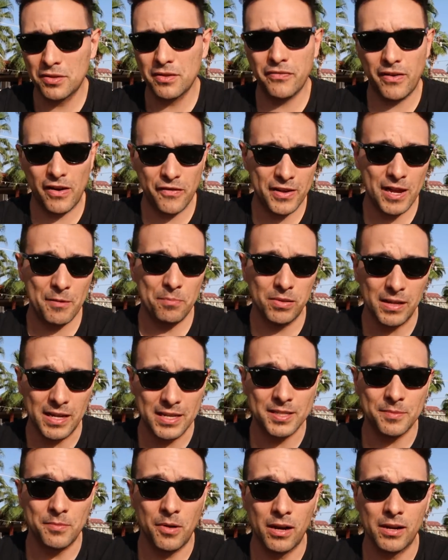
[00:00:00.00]
to the 5K
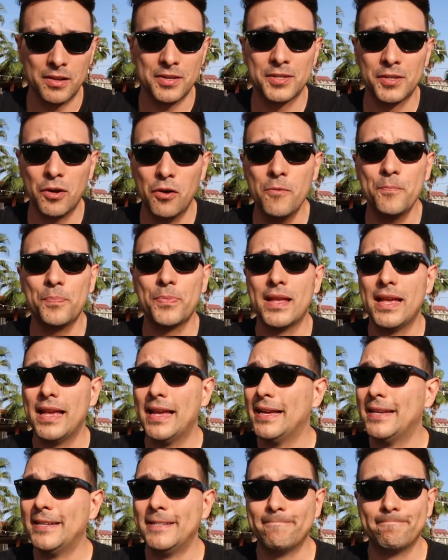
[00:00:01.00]
Plus model. So
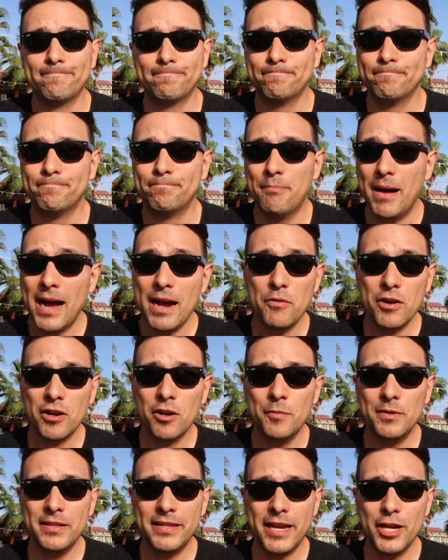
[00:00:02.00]
my
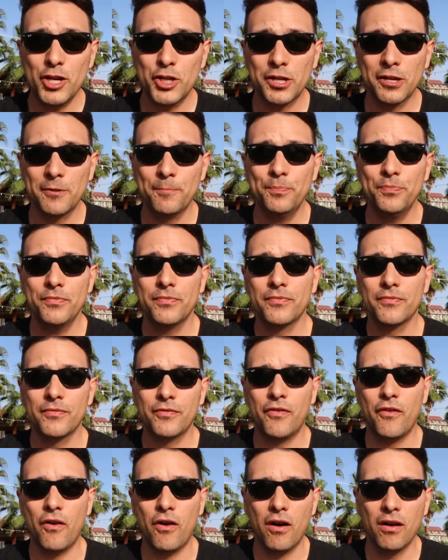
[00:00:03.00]
recommendation
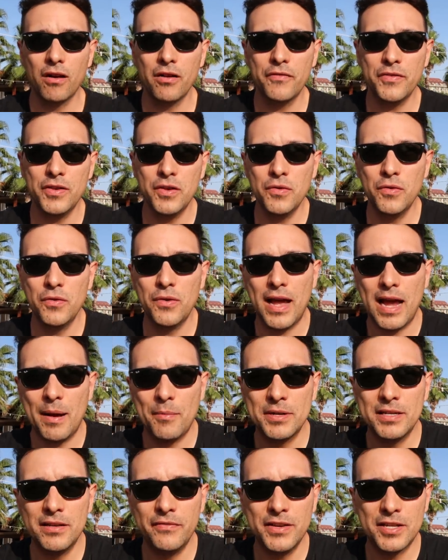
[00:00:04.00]
for all of you
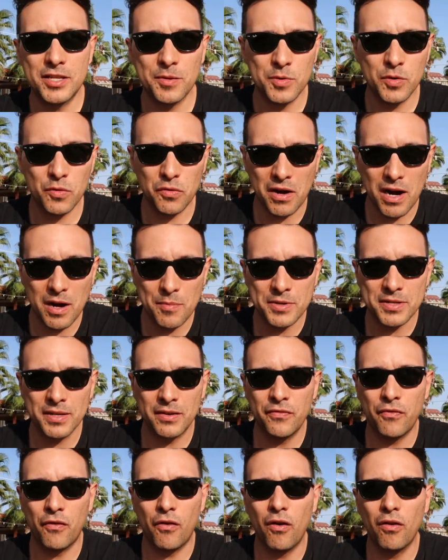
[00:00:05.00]
MRTV subscribers
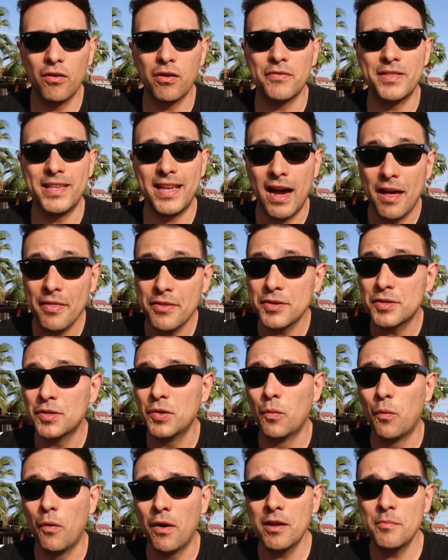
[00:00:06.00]
and for all of the others
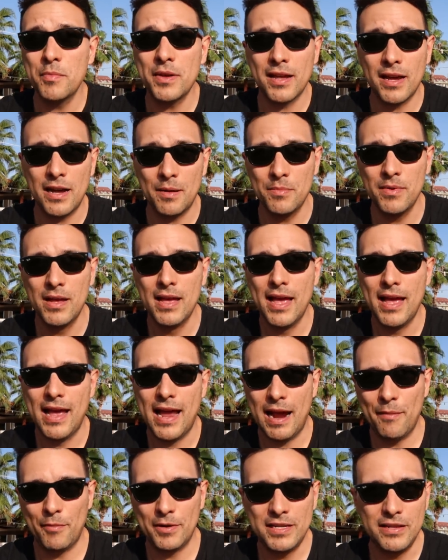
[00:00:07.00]
who want to become
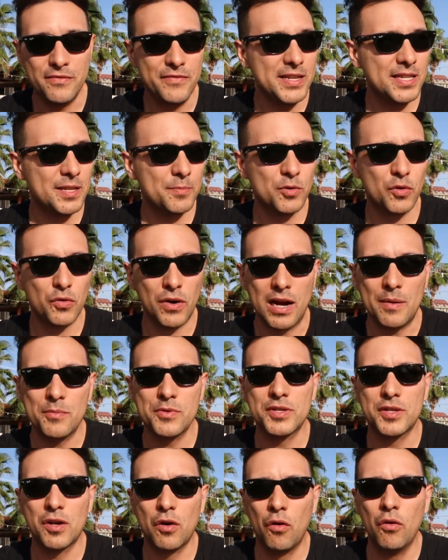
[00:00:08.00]
MRTV
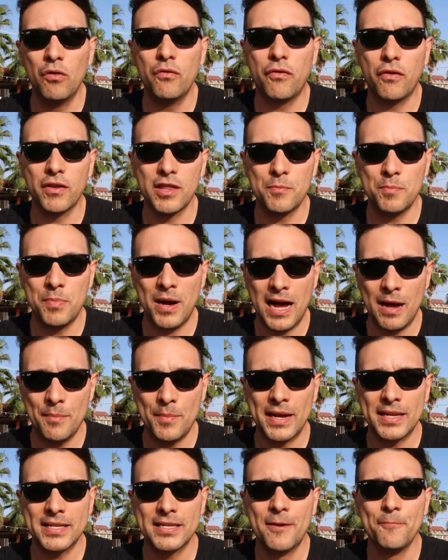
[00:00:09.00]
subscribers, go for the
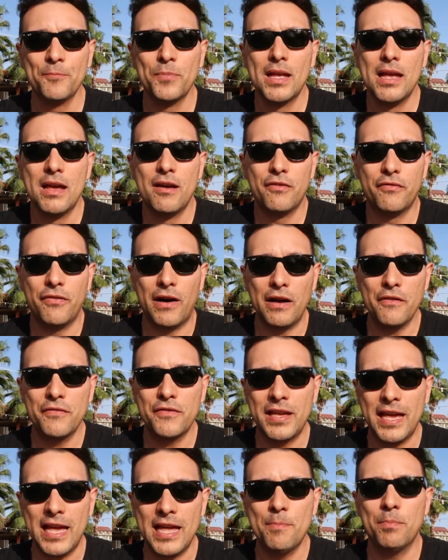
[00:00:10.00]
Pimax
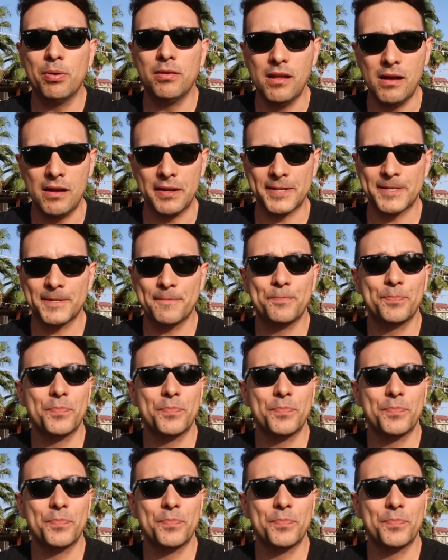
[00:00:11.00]
5K Plus.